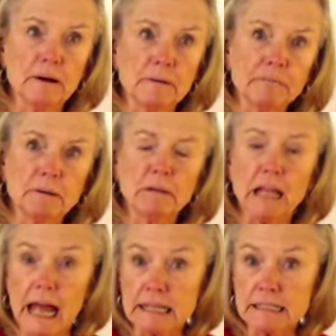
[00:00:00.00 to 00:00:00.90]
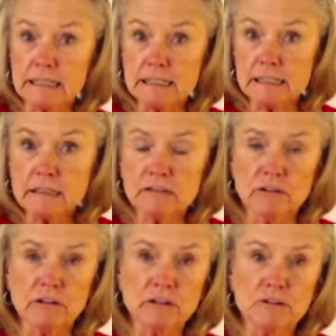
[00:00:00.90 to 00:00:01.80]
molasses, you could
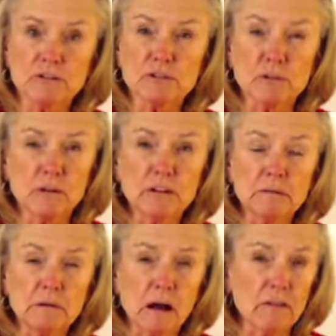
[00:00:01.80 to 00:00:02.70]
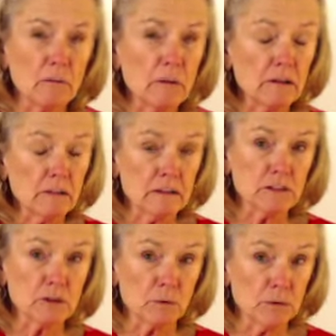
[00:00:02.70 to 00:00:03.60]
use sorghum, although both of those are
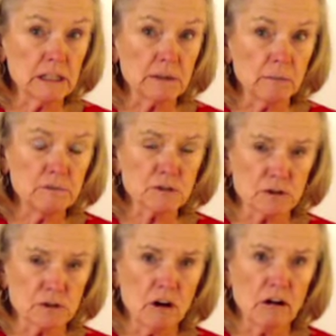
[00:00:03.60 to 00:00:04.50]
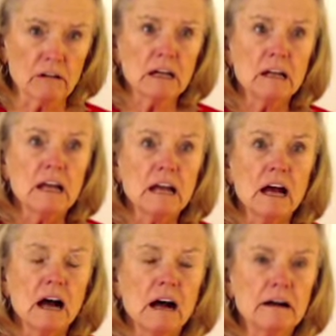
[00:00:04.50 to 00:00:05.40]
really strong,
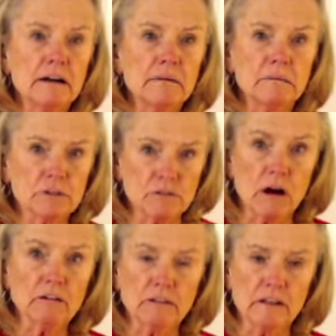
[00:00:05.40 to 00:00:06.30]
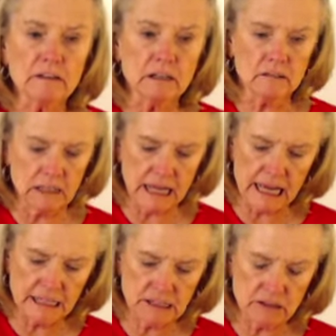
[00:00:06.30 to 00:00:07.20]
stronger than the cane
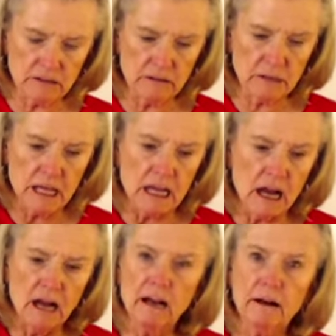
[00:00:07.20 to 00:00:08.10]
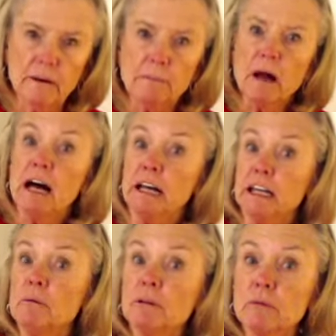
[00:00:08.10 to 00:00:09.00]
syrup. Honey would
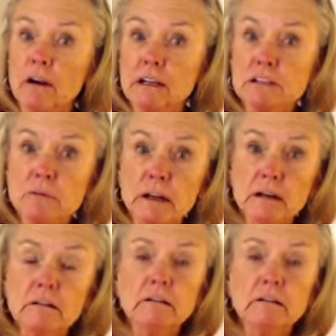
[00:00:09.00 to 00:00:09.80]
work as well,